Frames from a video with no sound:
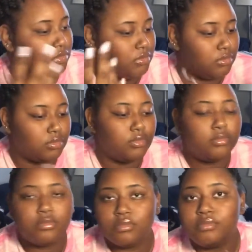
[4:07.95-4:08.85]
you
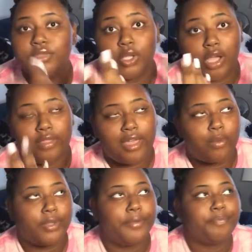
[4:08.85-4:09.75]
know how that
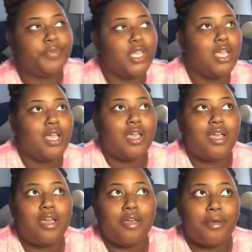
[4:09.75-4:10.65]
went.
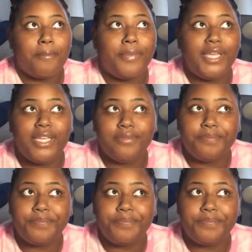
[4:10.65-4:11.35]
But